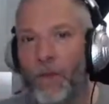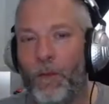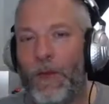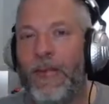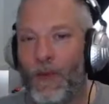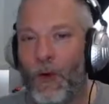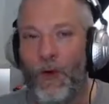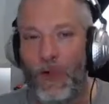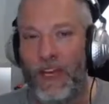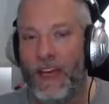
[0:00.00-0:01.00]
being
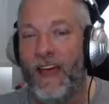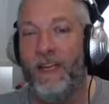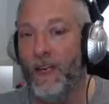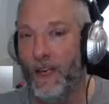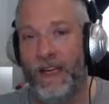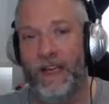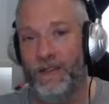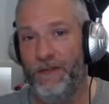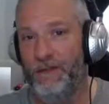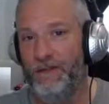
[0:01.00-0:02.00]
lonely together
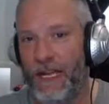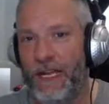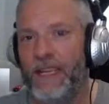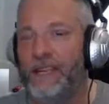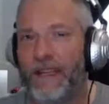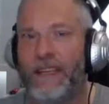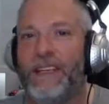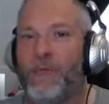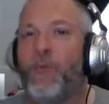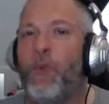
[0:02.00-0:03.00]
is at
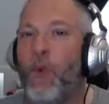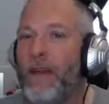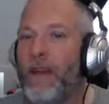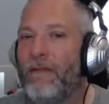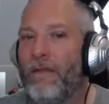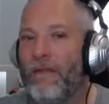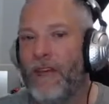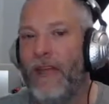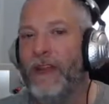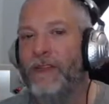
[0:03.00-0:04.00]
least one level of
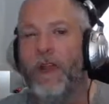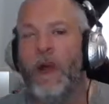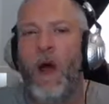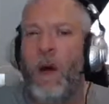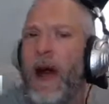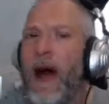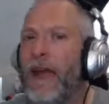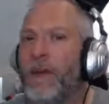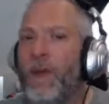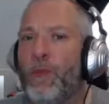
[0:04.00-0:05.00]
connection. I
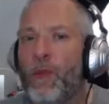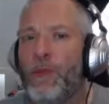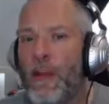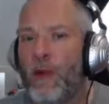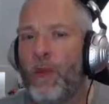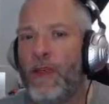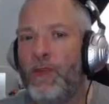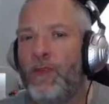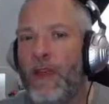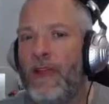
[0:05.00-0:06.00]
do appreciate what you
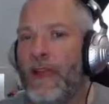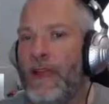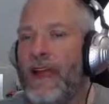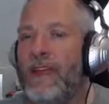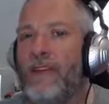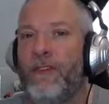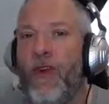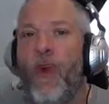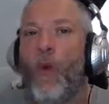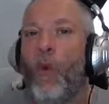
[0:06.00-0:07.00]
said, and that is,
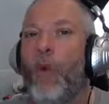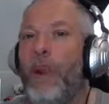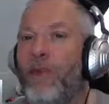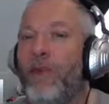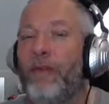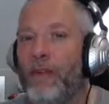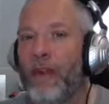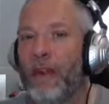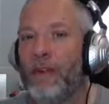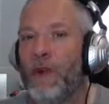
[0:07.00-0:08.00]
when you are
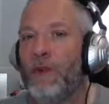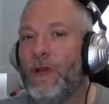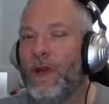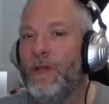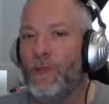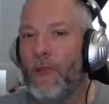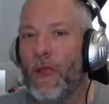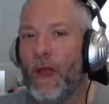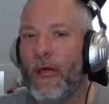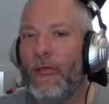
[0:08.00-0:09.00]
feeling lonely,
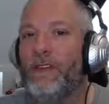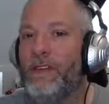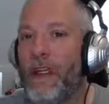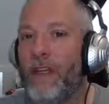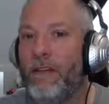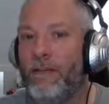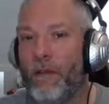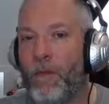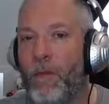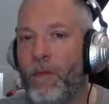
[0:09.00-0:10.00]
instead of
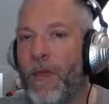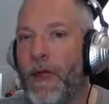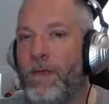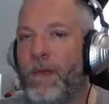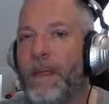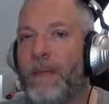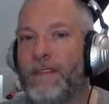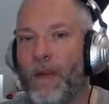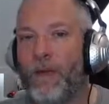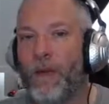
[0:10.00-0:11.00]
it being
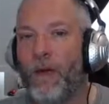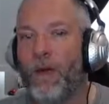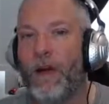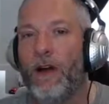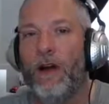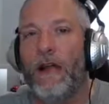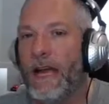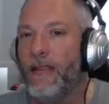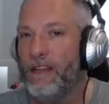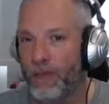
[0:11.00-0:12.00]
something where
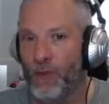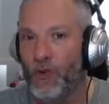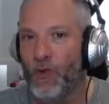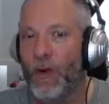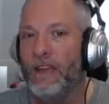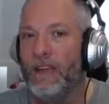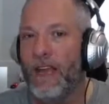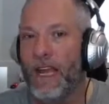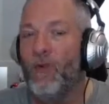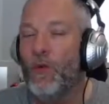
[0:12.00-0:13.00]
it's
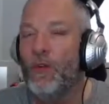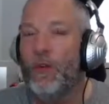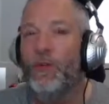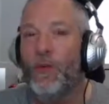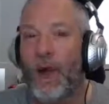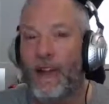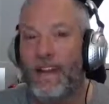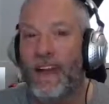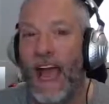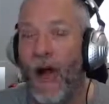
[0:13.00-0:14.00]
directed inward, you direct
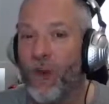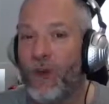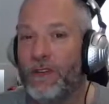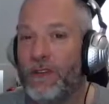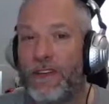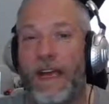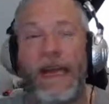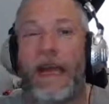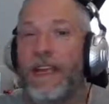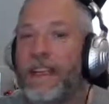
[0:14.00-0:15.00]
it outward to say,
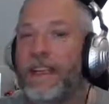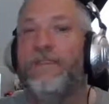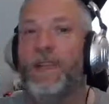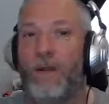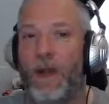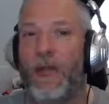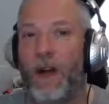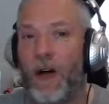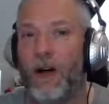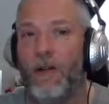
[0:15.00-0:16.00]
give somebody a
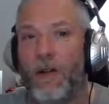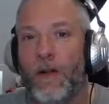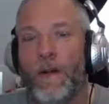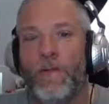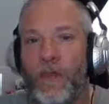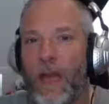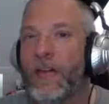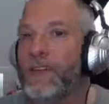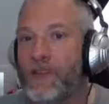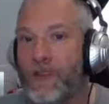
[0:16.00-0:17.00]
call
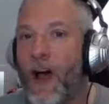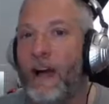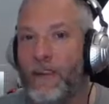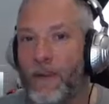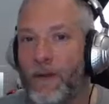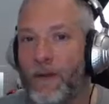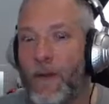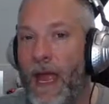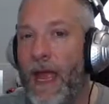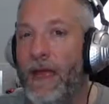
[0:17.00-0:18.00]
and just talk to them.
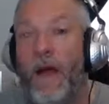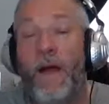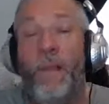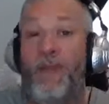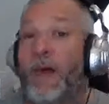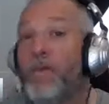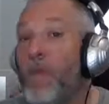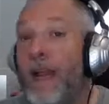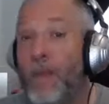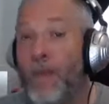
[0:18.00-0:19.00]
And it
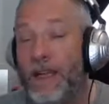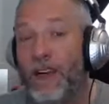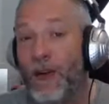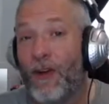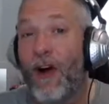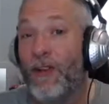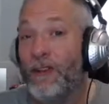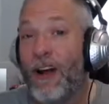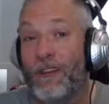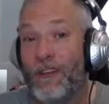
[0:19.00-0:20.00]
may not be to call and
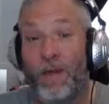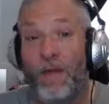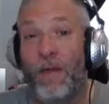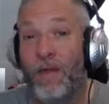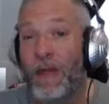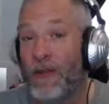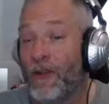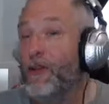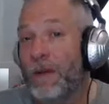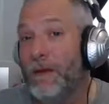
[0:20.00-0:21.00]
talk to them about being
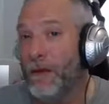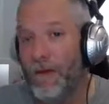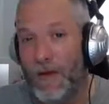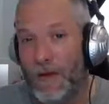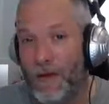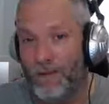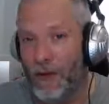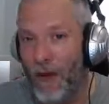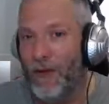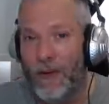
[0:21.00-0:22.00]
lonely. It can be a
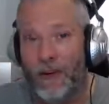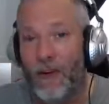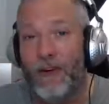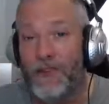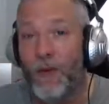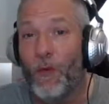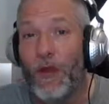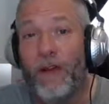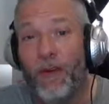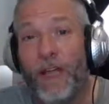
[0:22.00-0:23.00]
call to encourage them or
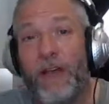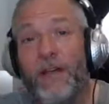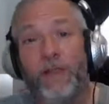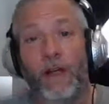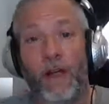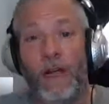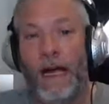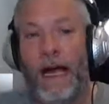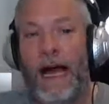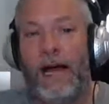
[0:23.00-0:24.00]
whatever it is.
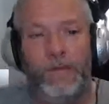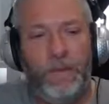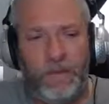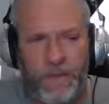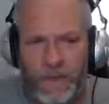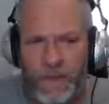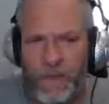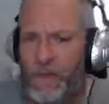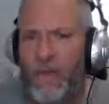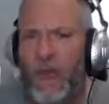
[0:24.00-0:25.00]

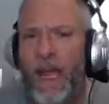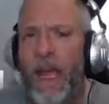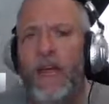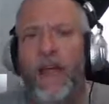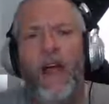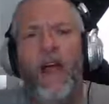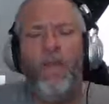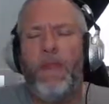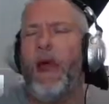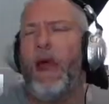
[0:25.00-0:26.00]
And
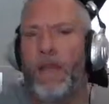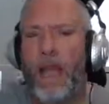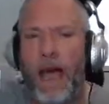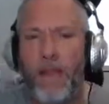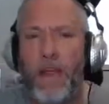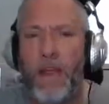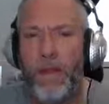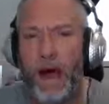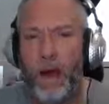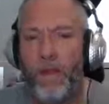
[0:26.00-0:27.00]
I mean, I think
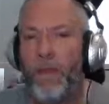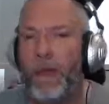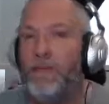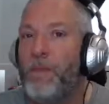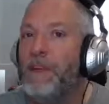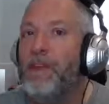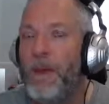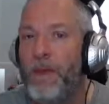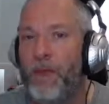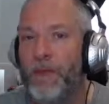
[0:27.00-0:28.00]
about, especially
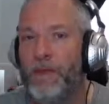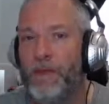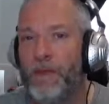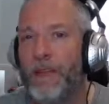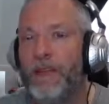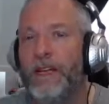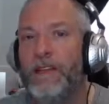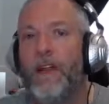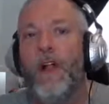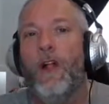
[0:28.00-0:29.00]
people with
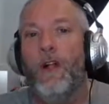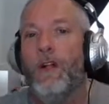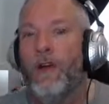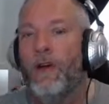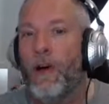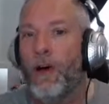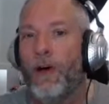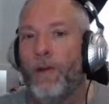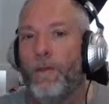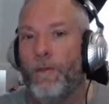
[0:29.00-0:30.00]
disabilities, there are